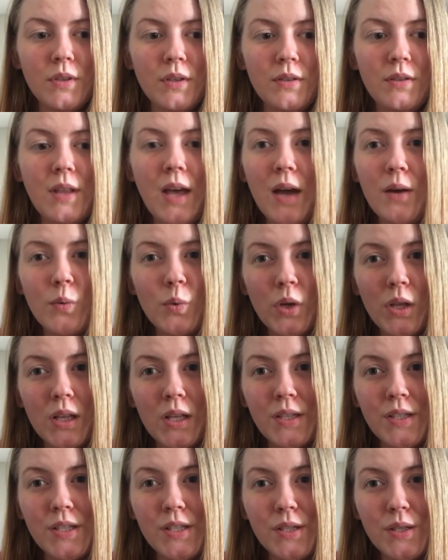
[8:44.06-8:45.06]
that
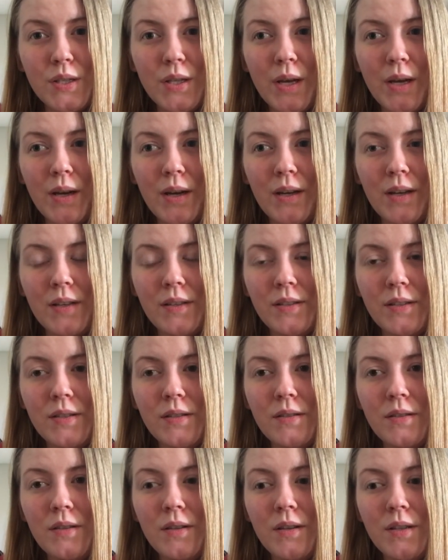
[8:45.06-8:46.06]
really just
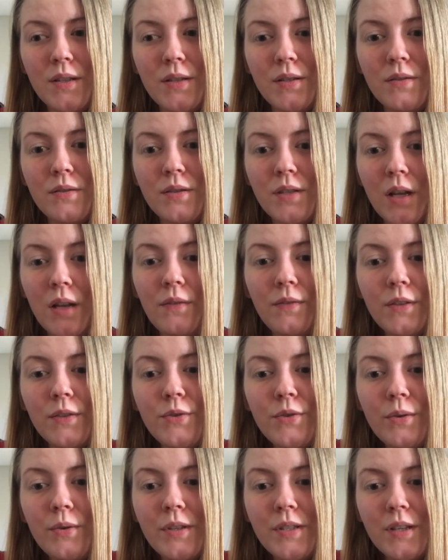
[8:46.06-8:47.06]

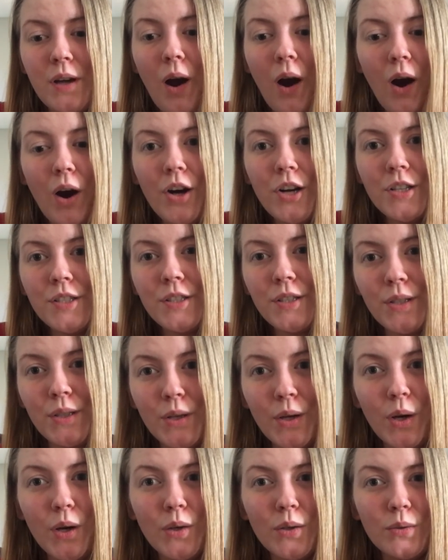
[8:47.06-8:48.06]
self-control is hard, you
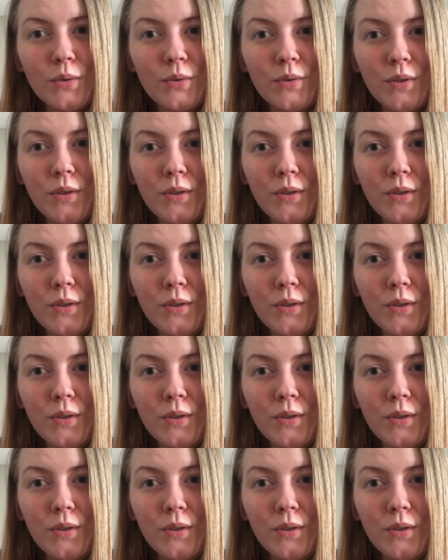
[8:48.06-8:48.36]
know?